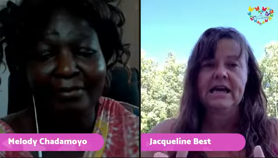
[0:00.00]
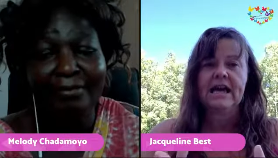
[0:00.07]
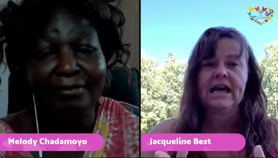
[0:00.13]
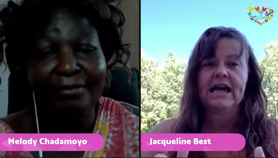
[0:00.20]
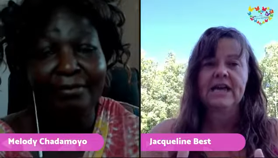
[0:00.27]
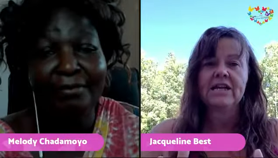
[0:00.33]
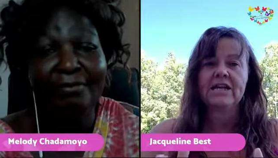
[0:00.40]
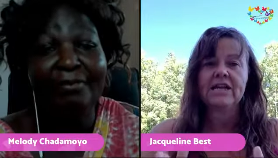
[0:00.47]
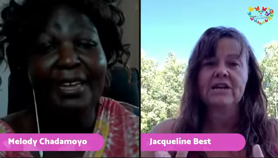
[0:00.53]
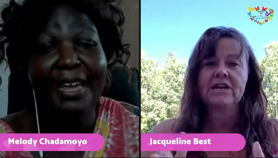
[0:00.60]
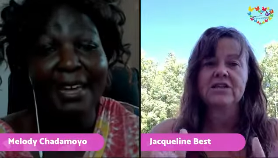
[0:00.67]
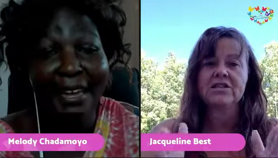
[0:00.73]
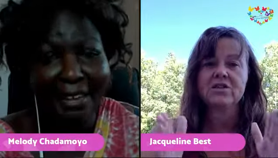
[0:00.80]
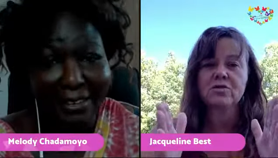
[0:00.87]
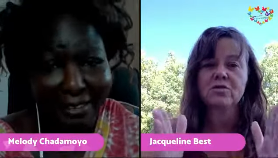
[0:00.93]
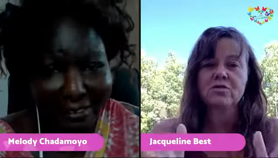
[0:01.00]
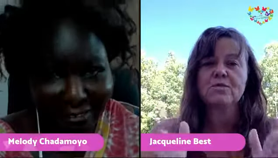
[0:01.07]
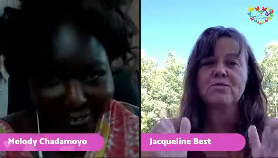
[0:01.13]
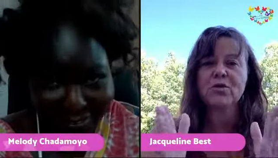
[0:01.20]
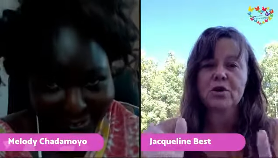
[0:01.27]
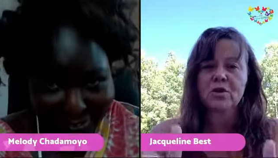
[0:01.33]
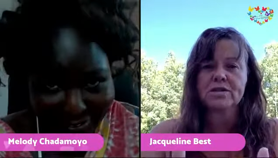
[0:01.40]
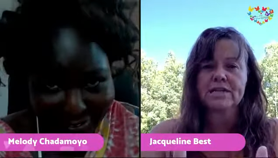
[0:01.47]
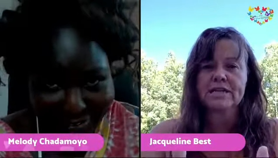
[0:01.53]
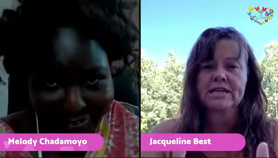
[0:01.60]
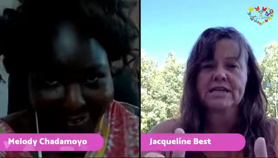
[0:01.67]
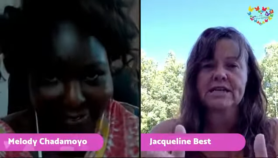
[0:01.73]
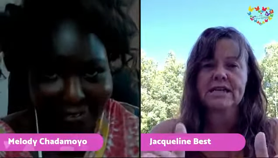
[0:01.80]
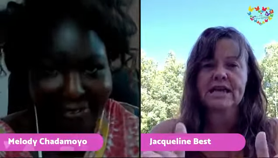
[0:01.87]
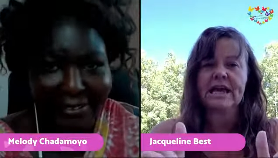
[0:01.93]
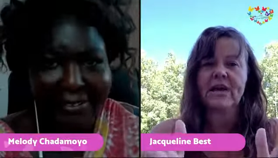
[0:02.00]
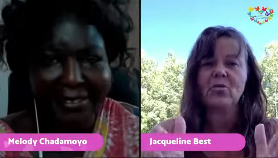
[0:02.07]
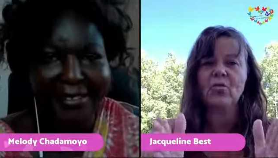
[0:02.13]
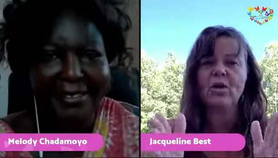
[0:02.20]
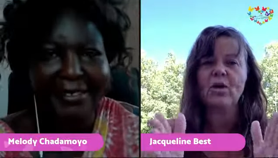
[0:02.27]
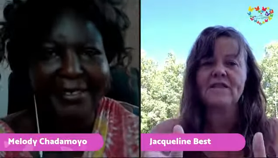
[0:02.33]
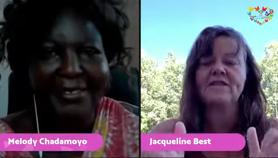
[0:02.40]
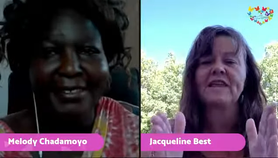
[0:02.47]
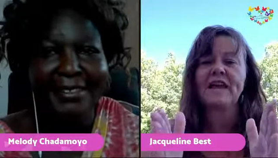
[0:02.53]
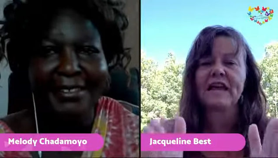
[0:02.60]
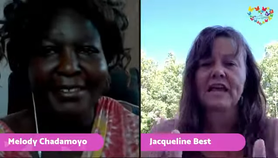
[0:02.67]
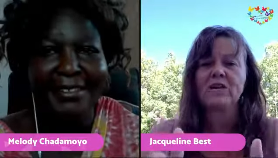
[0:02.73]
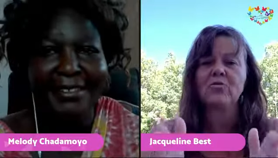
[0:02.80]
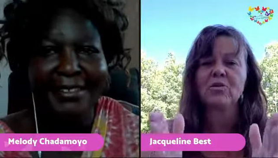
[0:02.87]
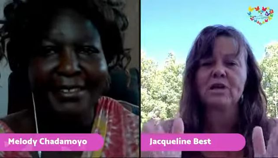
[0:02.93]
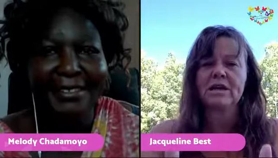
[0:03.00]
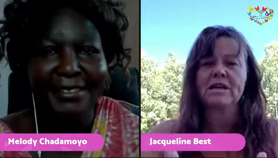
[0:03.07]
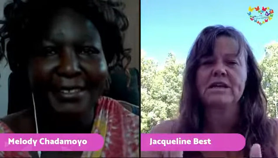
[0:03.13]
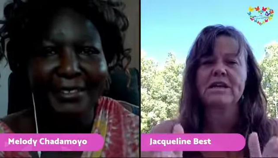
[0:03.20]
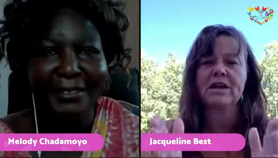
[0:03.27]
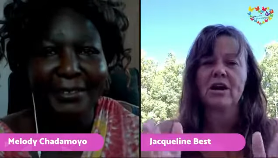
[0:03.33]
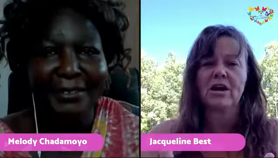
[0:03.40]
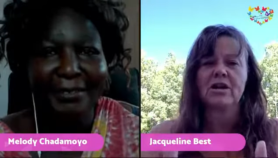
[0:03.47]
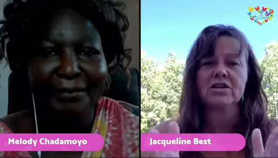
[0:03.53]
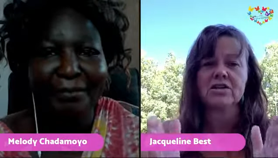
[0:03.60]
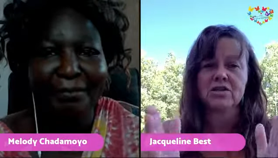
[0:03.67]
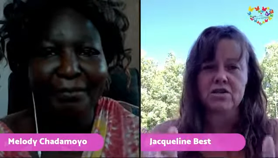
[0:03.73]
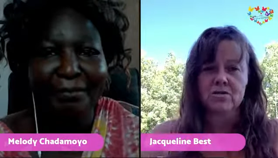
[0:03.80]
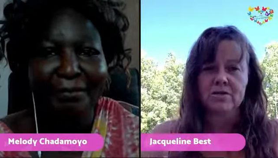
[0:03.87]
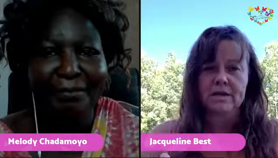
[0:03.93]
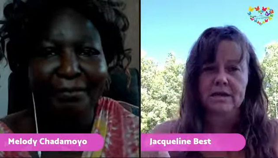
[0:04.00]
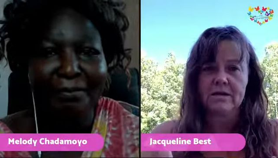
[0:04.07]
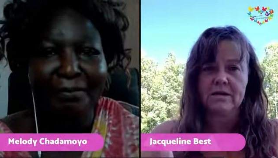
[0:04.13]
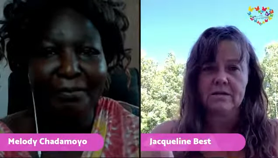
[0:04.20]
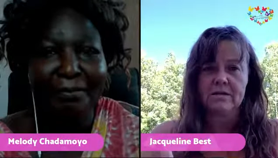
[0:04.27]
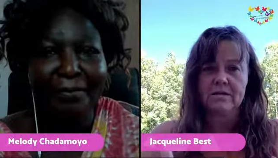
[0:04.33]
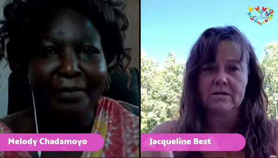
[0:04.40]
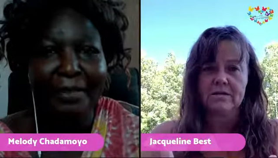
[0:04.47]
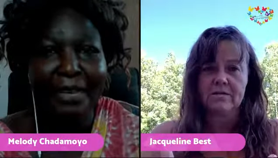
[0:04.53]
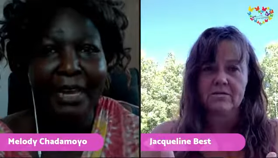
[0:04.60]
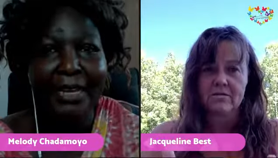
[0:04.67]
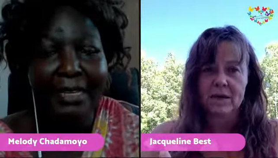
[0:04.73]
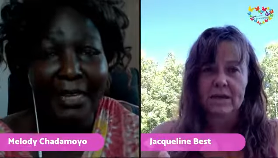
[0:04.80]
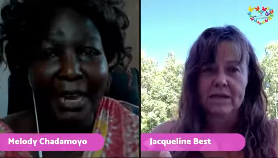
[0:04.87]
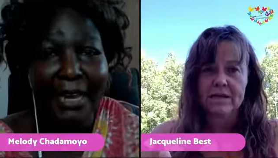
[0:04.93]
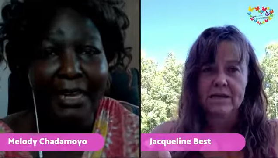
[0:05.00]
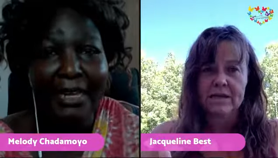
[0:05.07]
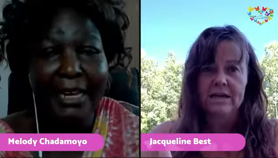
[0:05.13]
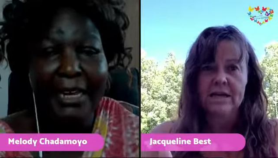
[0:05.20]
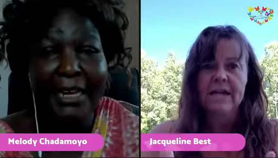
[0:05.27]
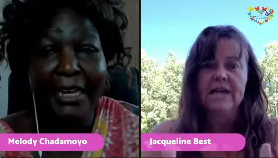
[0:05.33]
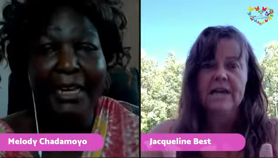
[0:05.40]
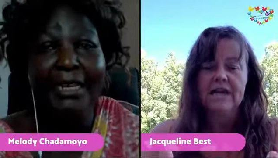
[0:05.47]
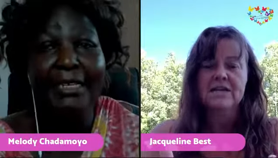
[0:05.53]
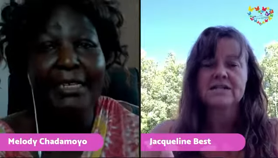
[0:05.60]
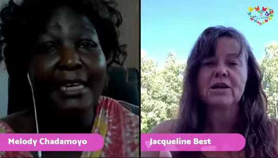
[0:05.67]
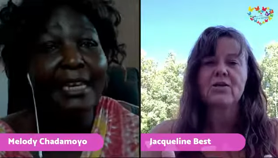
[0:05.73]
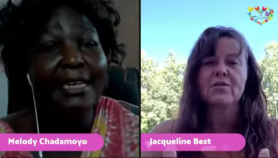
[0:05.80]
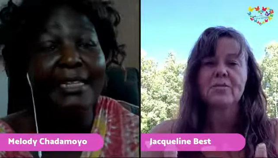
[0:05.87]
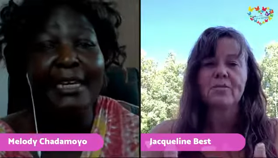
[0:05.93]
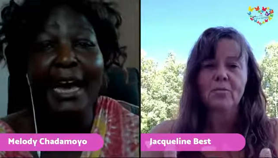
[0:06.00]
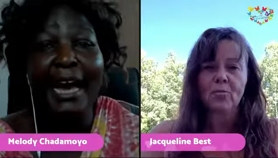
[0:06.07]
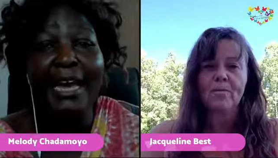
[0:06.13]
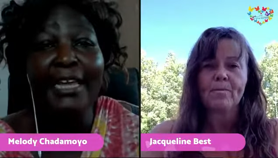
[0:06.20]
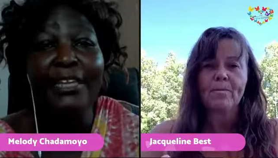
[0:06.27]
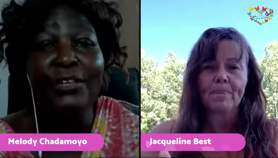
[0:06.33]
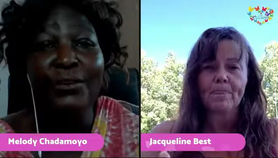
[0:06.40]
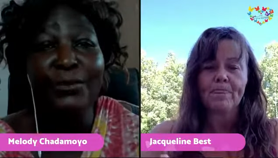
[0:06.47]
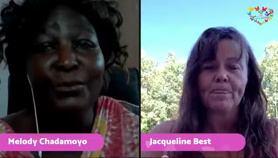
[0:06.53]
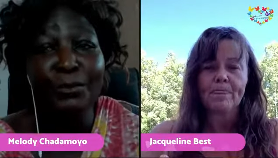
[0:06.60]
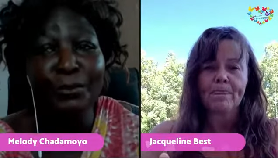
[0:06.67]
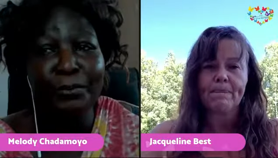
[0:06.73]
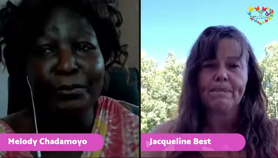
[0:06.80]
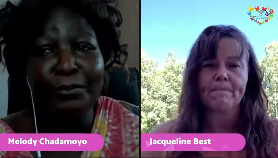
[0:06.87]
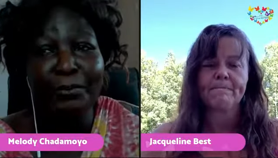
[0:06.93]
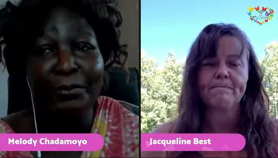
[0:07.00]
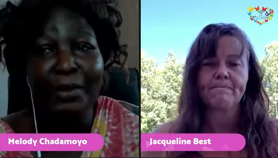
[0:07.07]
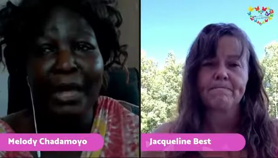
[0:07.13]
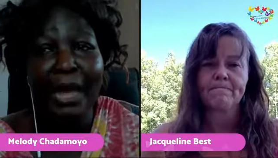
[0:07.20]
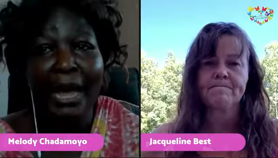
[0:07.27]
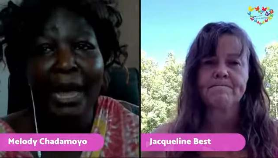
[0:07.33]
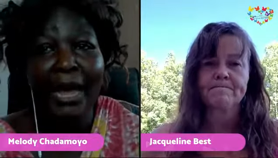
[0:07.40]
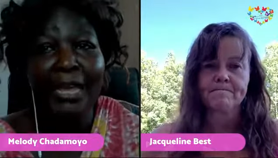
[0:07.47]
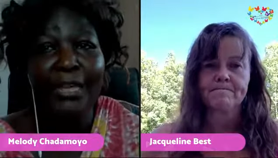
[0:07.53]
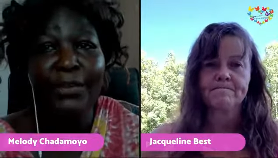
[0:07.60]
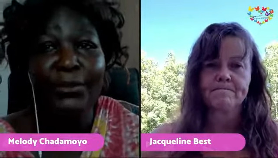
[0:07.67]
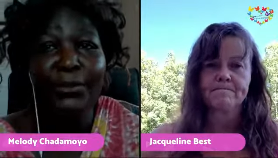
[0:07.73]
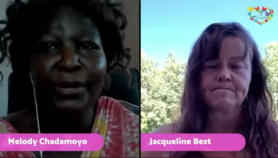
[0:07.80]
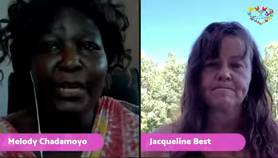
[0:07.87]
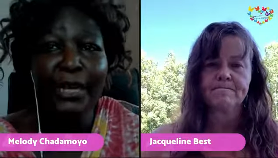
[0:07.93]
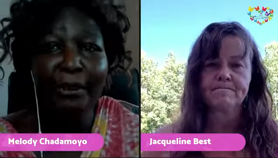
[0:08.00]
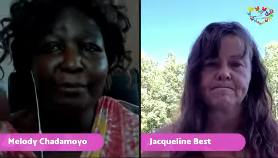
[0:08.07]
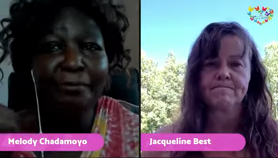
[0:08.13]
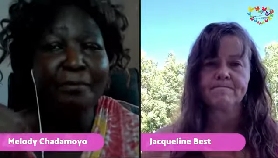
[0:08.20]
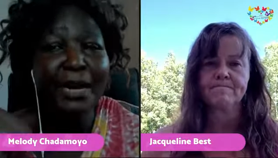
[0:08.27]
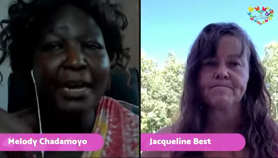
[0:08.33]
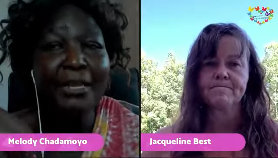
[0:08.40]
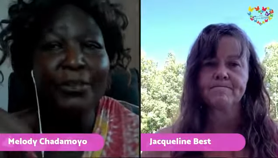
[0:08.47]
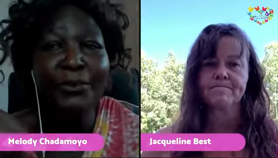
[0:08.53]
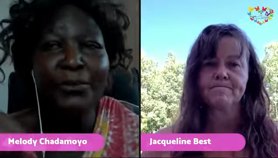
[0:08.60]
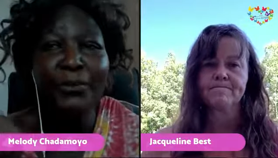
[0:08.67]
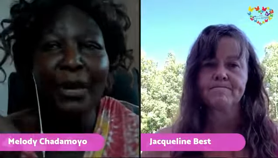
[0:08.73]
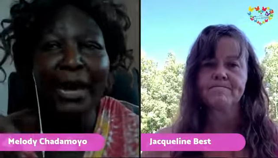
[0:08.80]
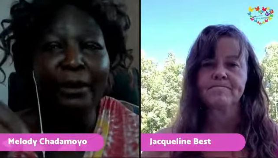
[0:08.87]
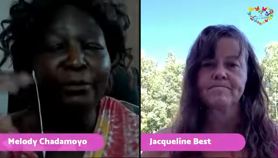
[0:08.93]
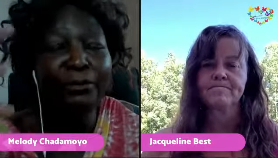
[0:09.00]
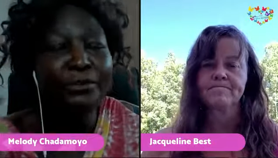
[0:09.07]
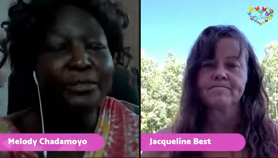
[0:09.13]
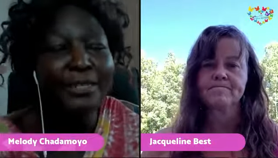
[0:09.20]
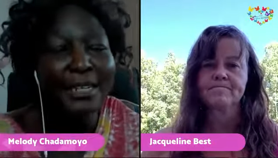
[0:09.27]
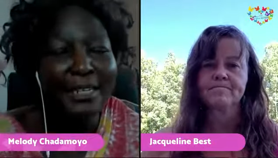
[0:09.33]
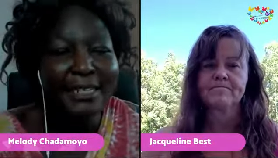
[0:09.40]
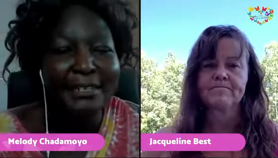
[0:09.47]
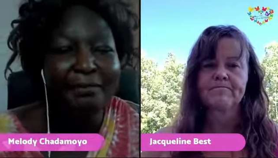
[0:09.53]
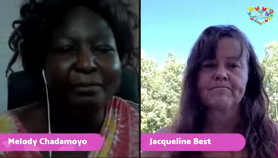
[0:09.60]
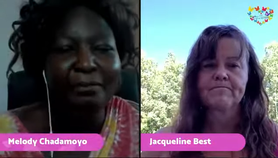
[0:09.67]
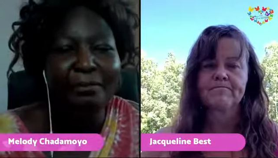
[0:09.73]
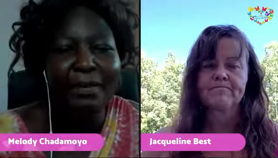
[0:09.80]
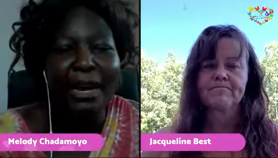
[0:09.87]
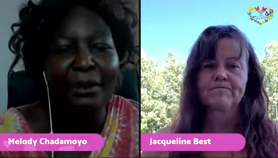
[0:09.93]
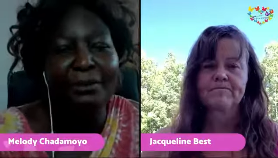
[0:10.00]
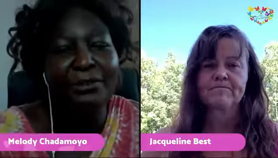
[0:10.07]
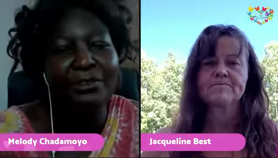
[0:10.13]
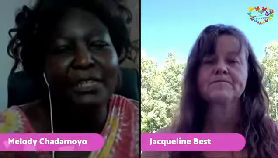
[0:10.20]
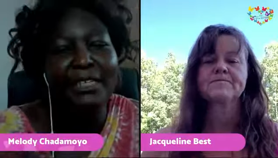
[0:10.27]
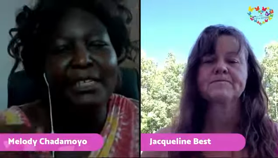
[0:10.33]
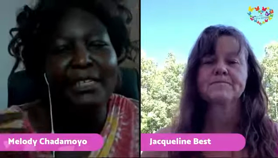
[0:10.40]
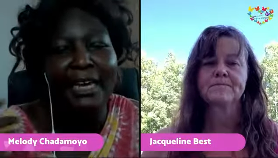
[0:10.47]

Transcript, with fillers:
Speaker 1: and to the person and what they really are doing
Speaker 2: exactly right? and and i knew i knew him i knew i could read him i could read his